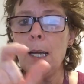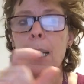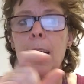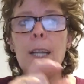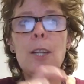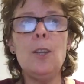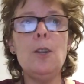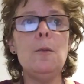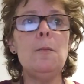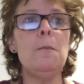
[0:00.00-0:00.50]

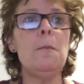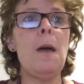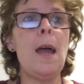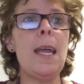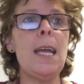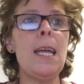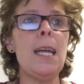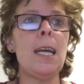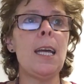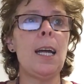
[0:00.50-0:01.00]
Can you
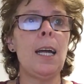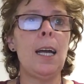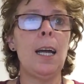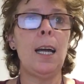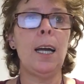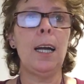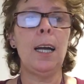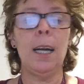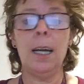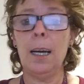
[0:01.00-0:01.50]
make
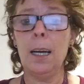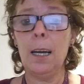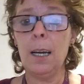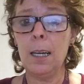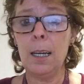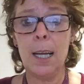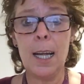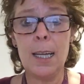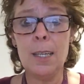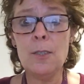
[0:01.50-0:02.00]

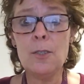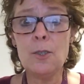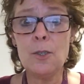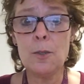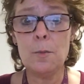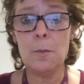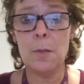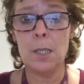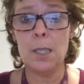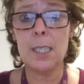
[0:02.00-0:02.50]

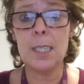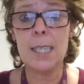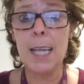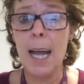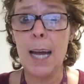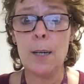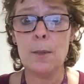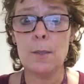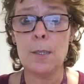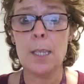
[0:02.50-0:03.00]
instrument
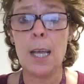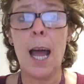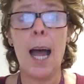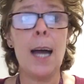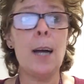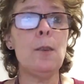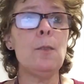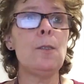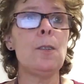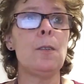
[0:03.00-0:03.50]
sounds
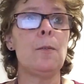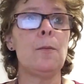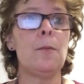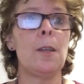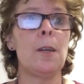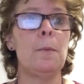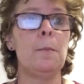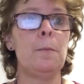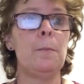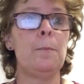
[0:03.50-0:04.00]
out of
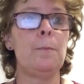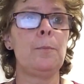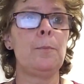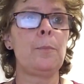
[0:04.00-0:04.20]
them?